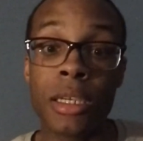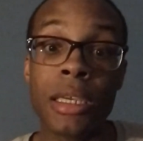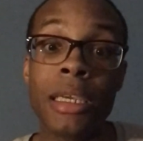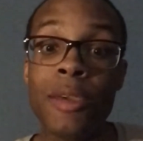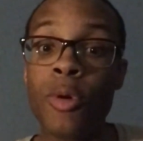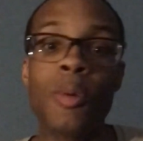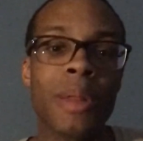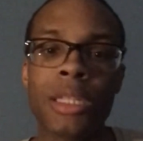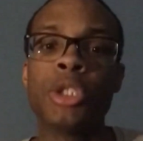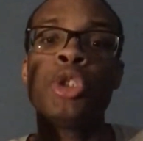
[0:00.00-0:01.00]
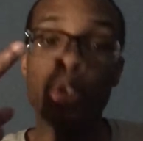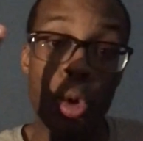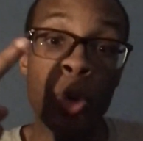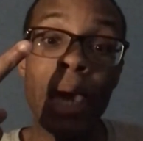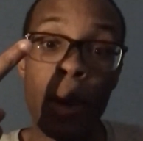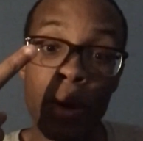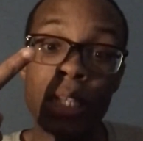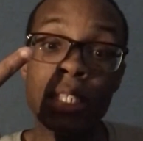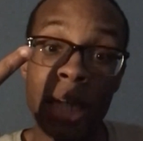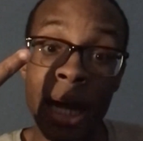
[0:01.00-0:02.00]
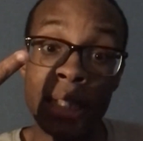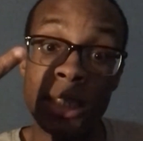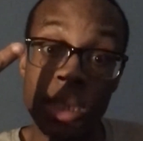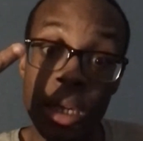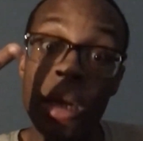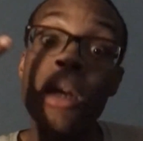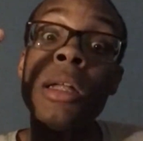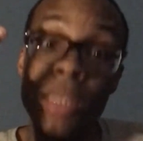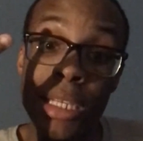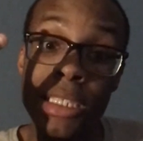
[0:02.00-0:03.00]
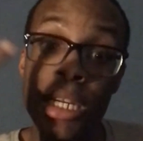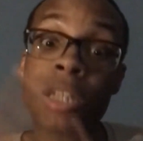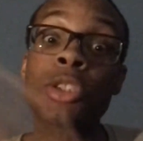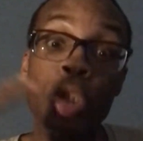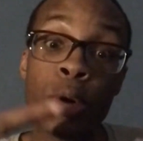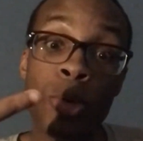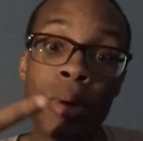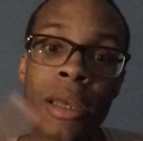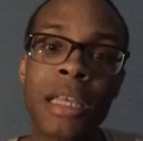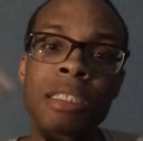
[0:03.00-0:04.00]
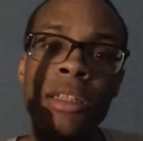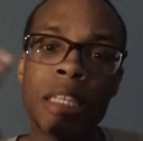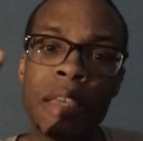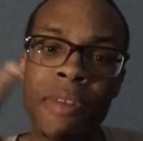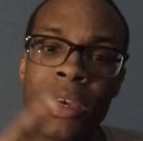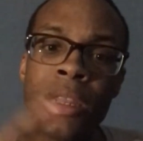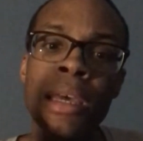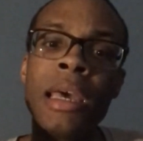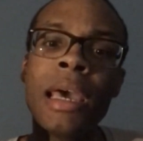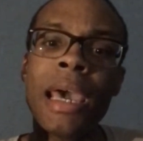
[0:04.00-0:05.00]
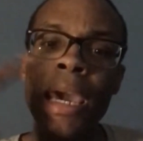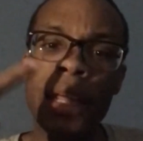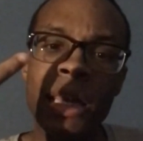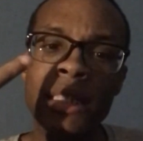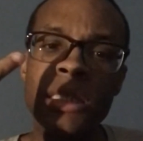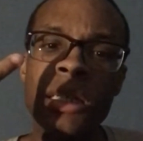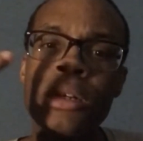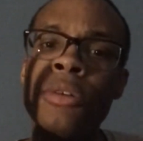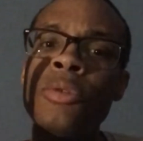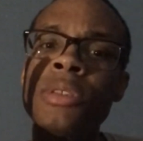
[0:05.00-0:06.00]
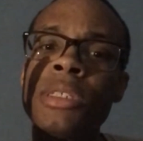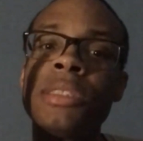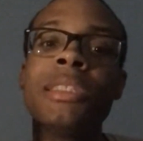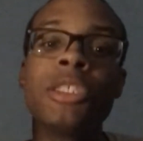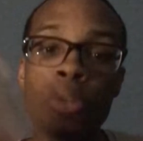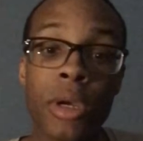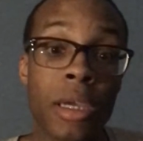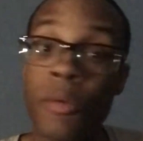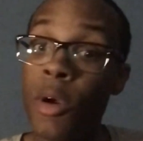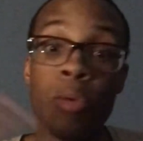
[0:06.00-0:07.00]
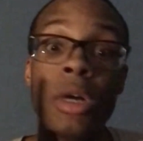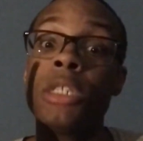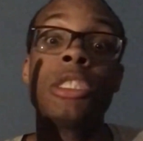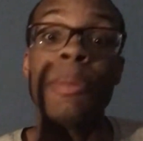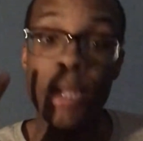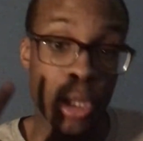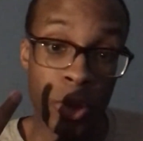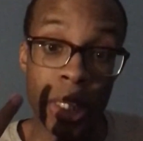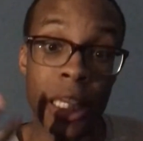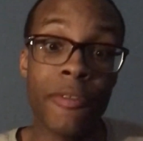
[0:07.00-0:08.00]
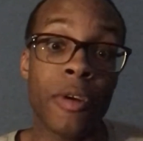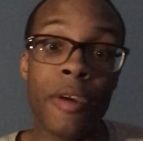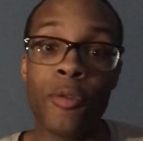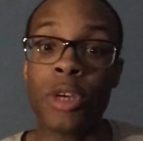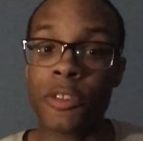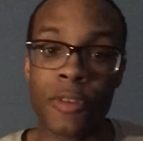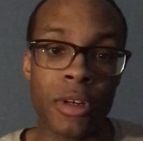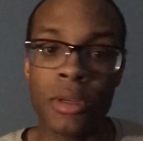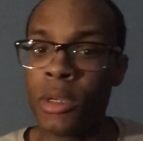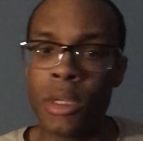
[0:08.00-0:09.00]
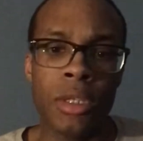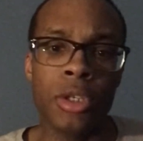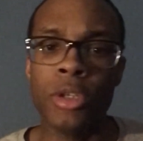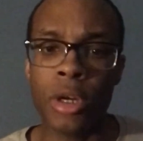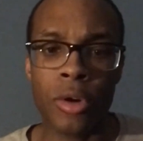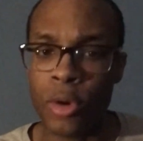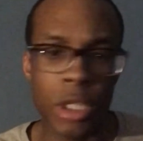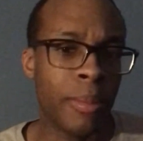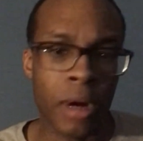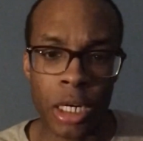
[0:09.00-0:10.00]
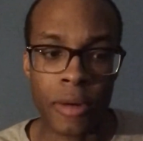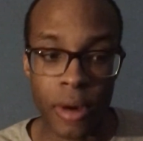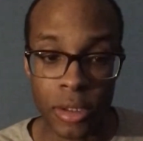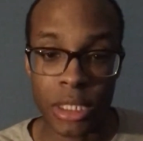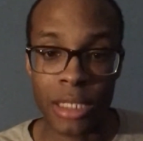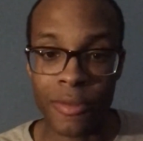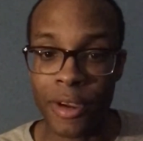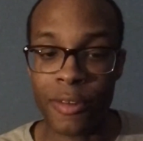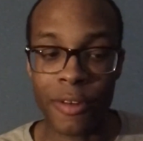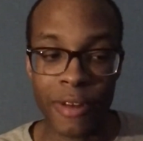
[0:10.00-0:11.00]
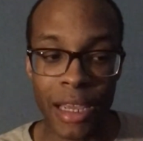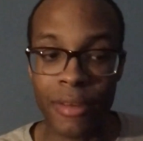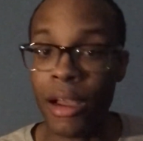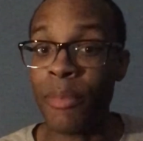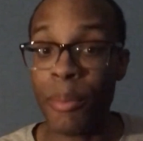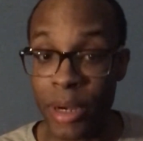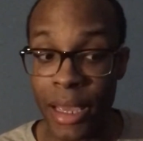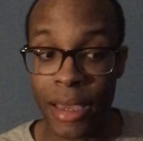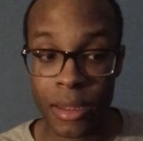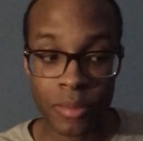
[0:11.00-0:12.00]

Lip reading: He will 2 game winning shots this year, 2 against Cleveland and against who was it? Detroit. Well, it should have been 3 if it was for you know who, DeMar DeRozan. For that, y'all remember that.